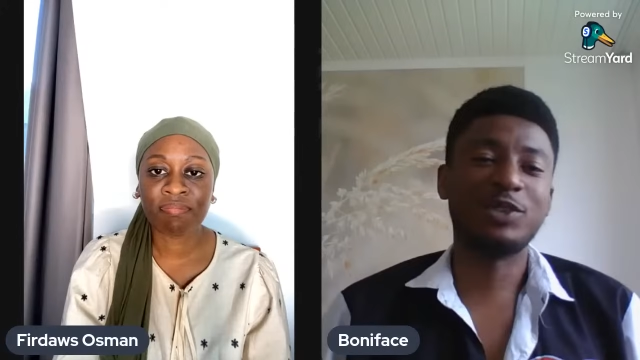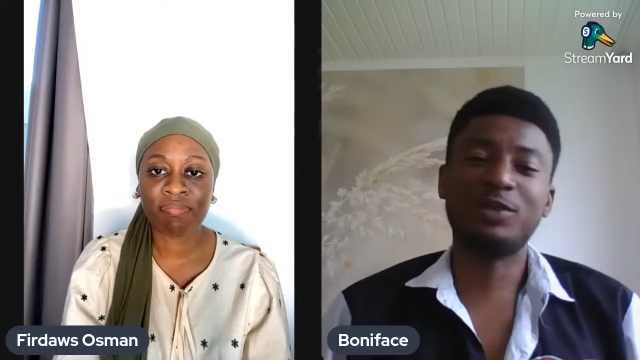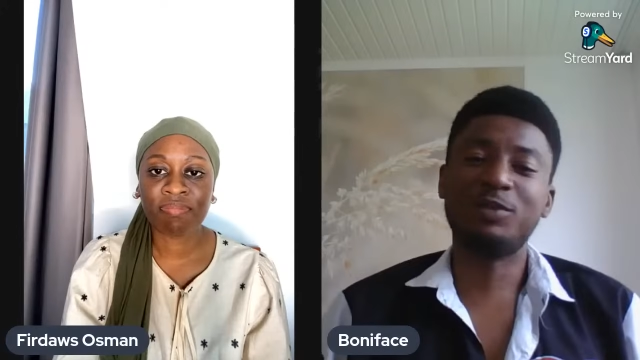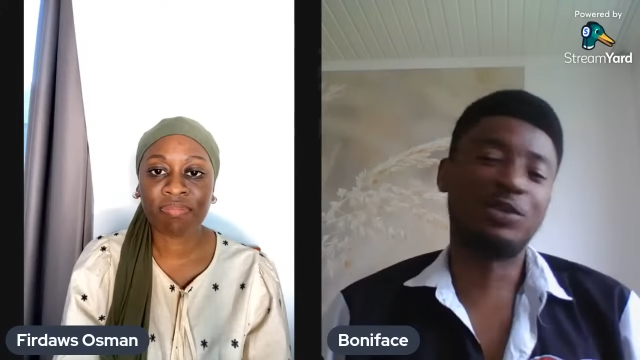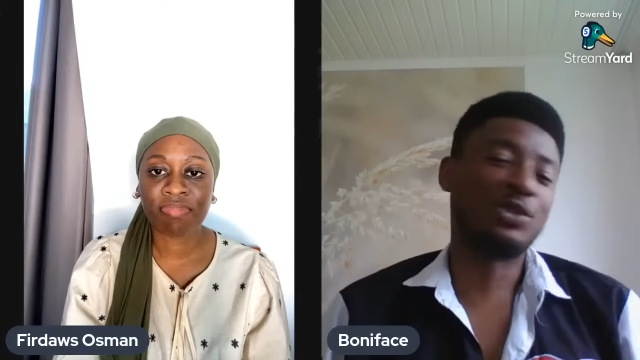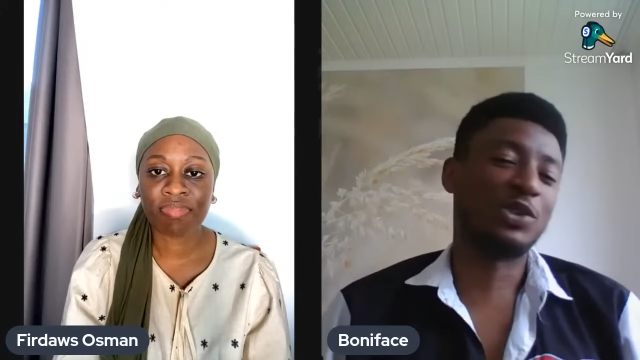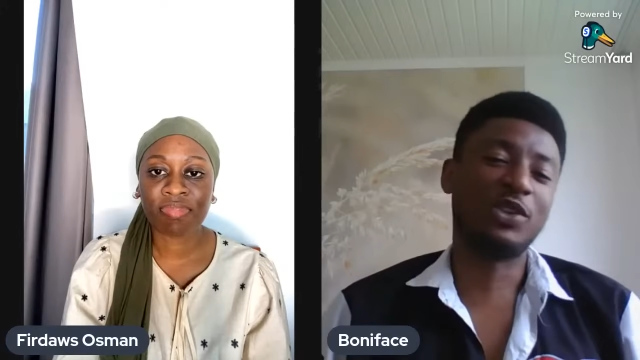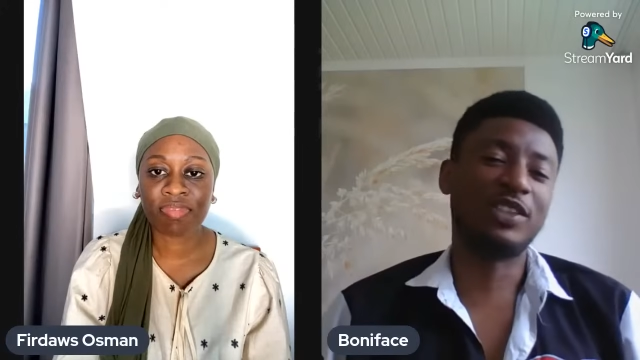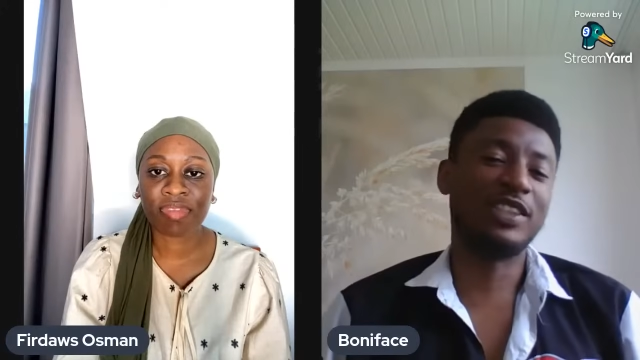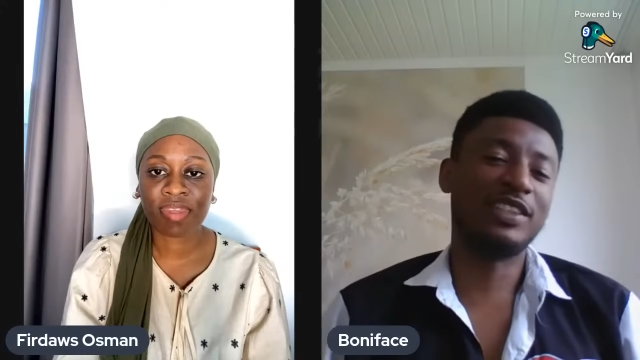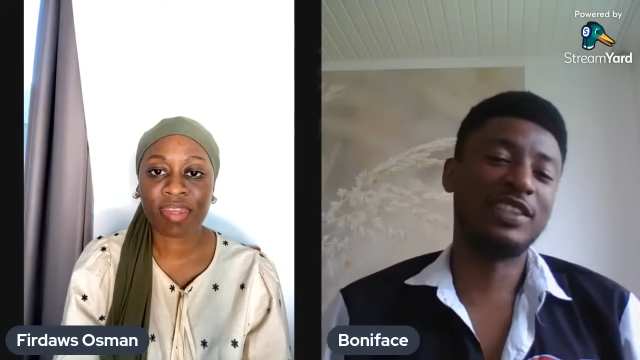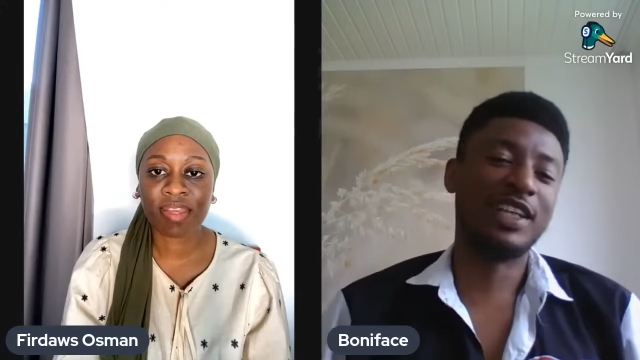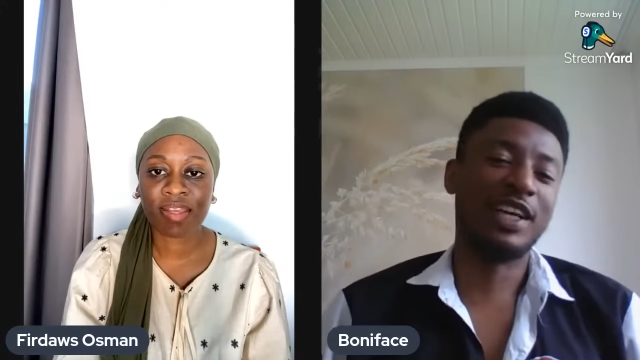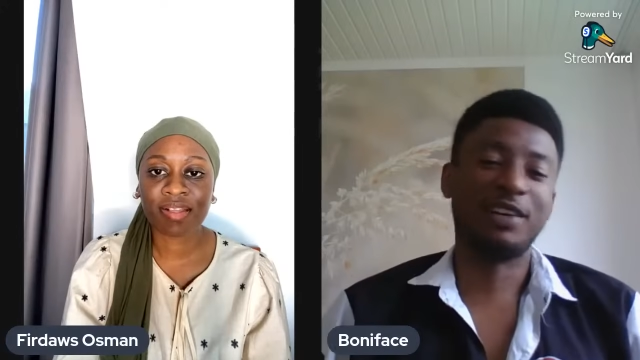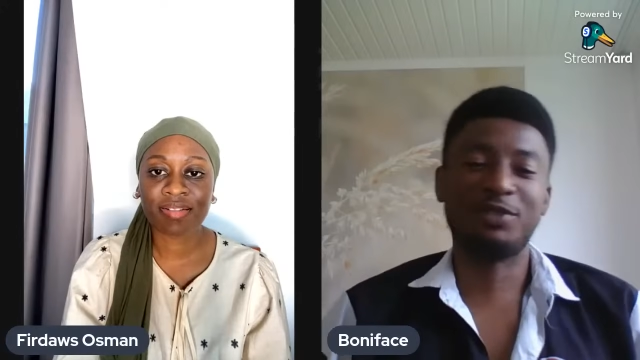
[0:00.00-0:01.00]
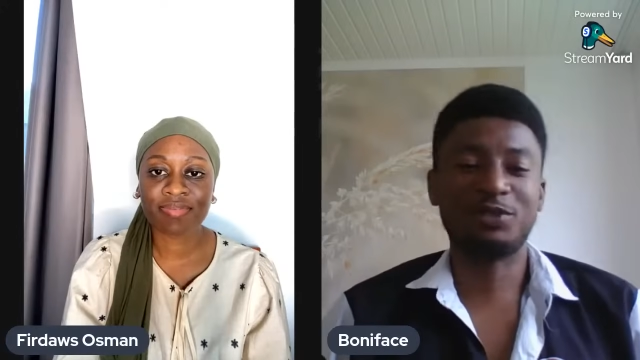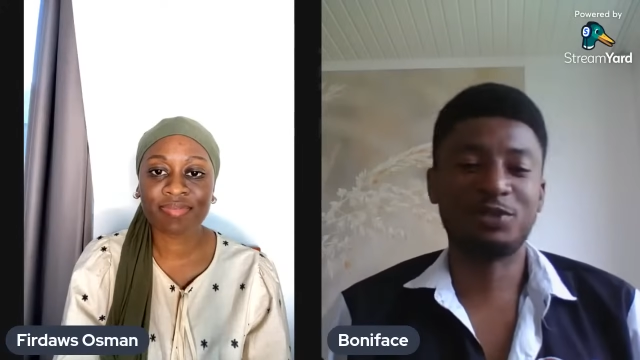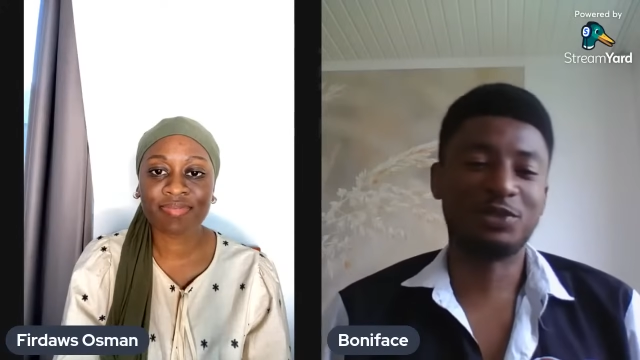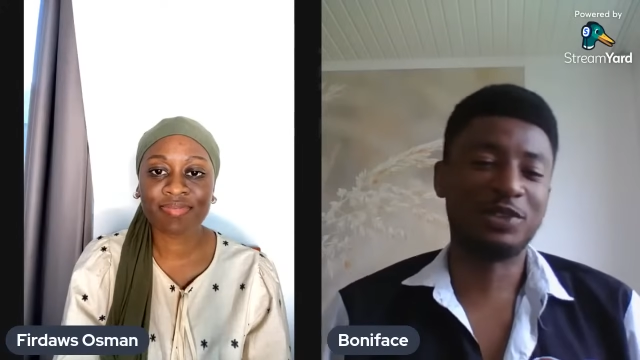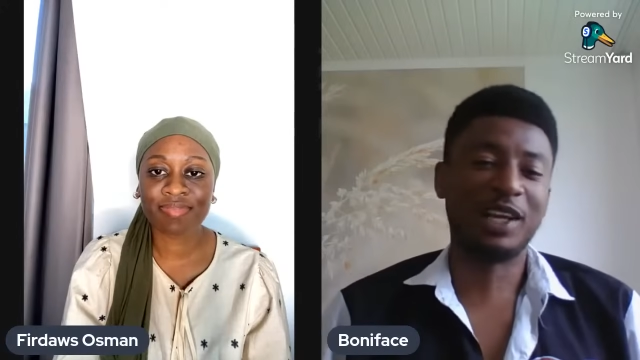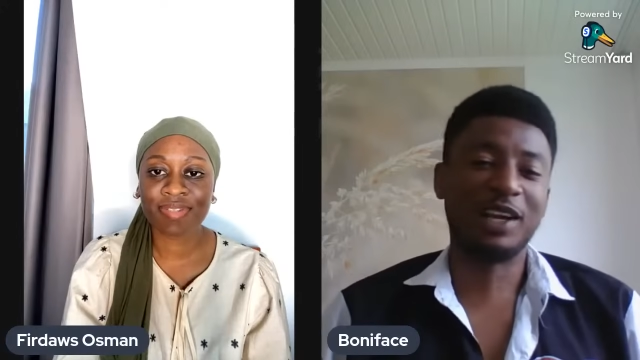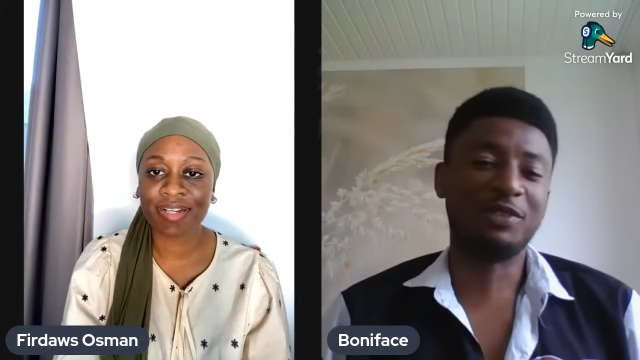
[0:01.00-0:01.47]
Speaker 1: told me sorry, they have
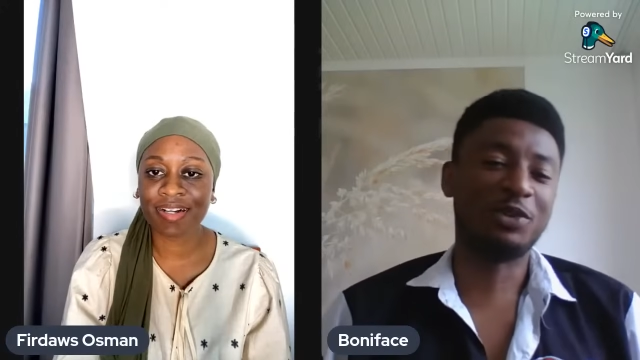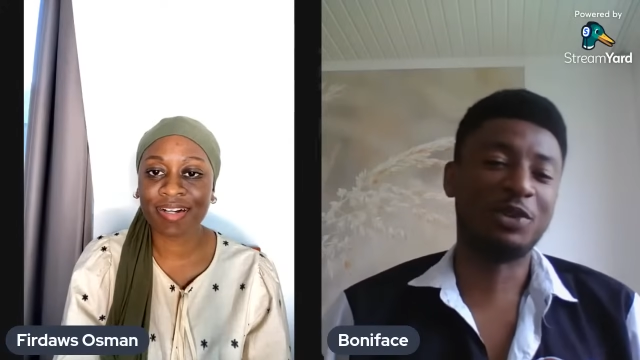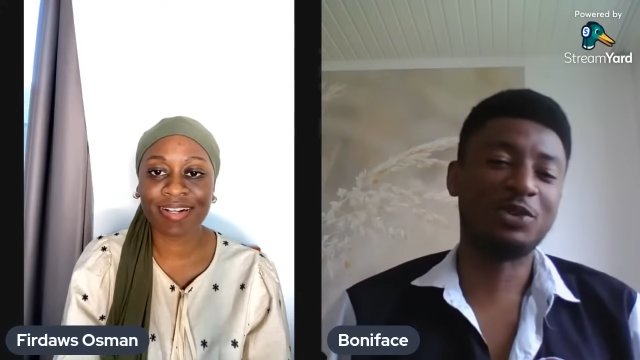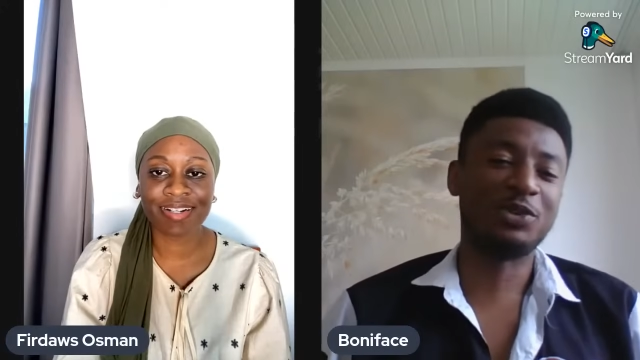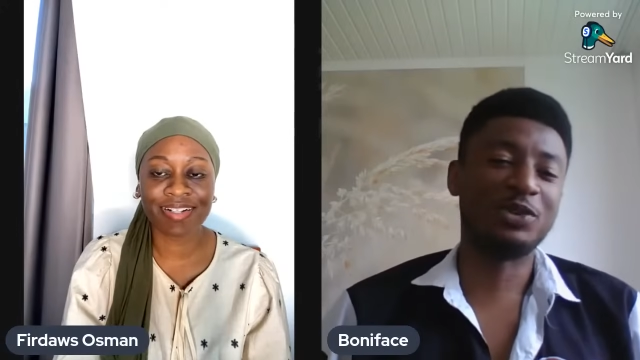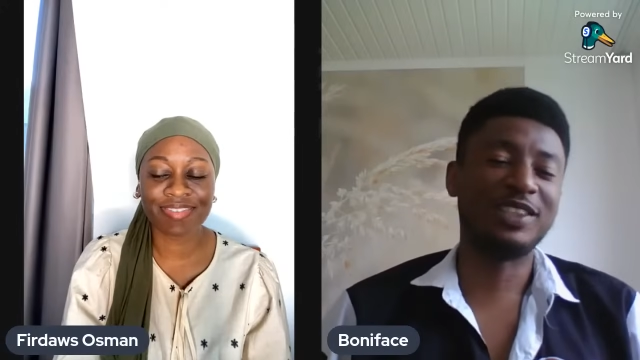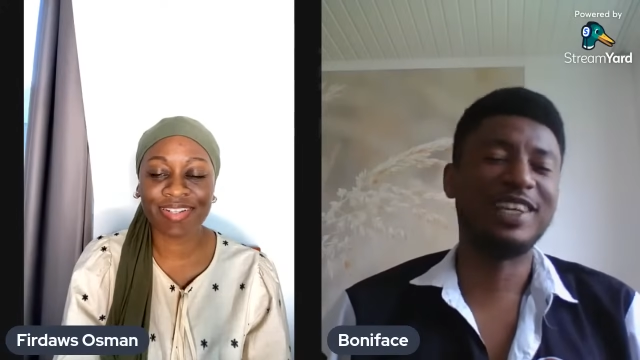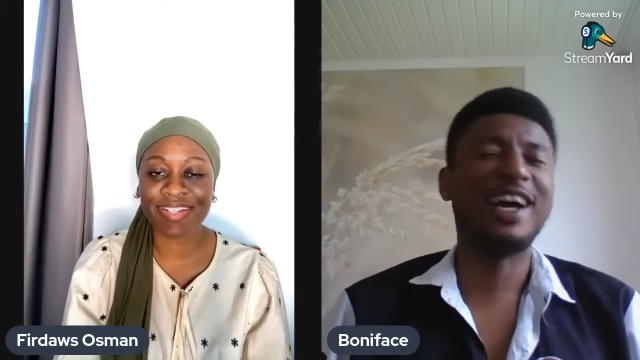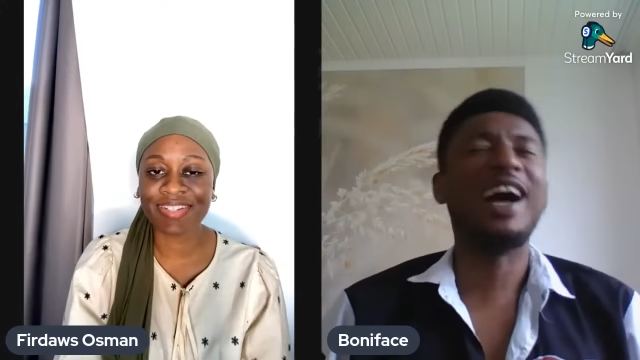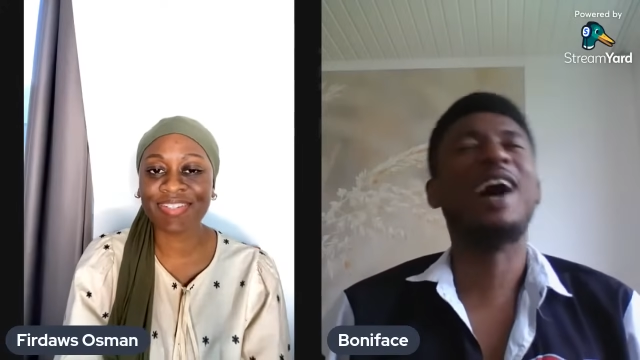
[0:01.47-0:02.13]
they have ah, my